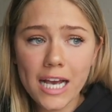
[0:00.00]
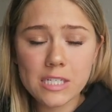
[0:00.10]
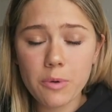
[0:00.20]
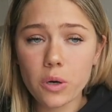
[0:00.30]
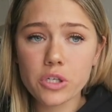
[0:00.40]

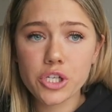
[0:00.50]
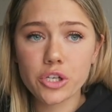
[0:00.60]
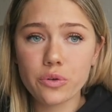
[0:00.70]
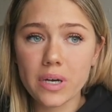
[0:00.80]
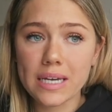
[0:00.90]
spoke
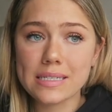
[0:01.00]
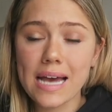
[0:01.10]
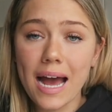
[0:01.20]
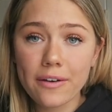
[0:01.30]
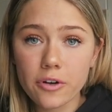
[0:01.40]
to his
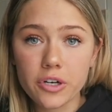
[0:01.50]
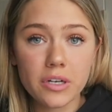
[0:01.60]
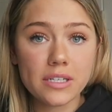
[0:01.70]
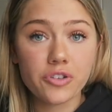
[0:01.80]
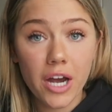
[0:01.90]

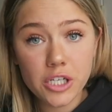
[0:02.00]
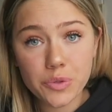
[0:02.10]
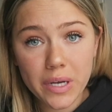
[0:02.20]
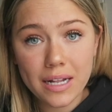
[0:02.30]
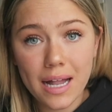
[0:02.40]

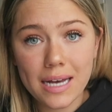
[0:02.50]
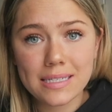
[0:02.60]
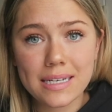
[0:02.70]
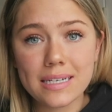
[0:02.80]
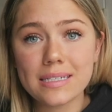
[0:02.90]
graduate
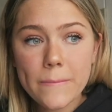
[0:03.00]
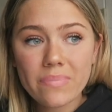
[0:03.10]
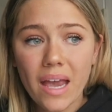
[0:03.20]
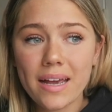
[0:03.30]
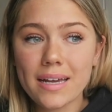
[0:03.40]
classes.
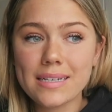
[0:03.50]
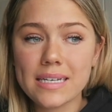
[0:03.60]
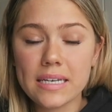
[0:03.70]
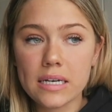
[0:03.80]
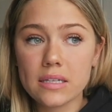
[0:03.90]
And
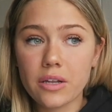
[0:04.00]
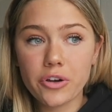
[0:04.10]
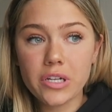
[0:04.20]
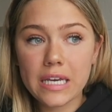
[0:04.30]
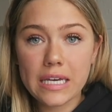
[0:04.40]
he
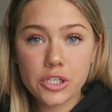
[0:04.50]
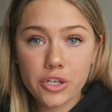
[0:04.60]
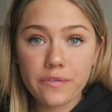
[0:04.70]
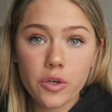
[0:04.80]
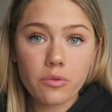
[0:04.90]
literally
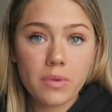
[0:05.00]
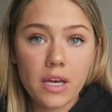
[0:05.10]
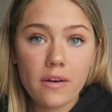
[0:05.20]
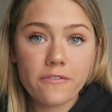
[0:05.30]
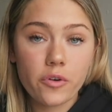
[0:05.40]
interviewed
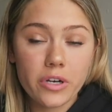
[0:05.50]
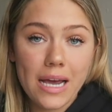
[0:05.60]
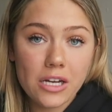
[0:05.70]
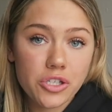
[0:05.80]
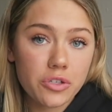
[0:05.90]
me for
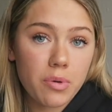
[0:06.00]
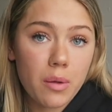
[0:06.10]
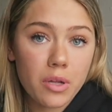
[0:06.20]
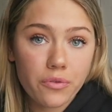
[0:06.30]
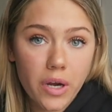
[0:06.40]
National
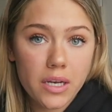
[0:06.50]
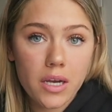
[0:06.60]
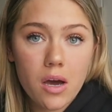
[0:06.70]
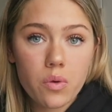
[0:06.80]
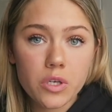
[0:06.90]
Public
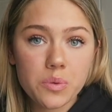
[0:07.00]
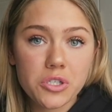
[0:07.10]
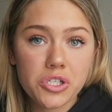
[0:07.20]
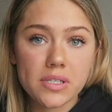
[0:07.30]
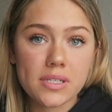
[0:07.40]
Radio, which
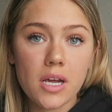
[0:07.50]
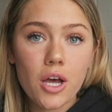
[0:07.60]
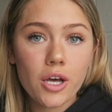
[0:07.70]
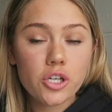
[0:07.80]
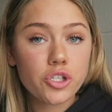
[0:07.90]
was just
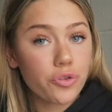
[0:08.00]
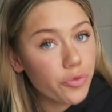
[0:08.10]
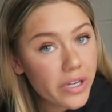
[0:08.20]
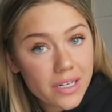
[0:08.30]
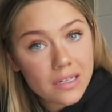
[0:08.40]

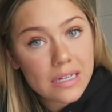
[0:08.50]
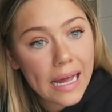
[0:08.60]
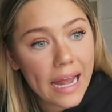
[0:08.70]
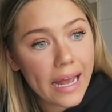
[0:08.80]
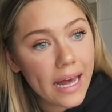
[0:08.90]

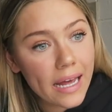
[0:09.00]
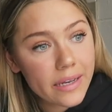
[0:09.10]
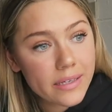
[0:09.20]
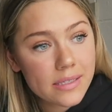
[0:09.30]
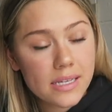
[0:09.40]
surreal
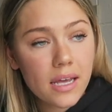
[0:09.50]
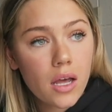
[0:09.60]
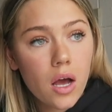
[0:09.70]
and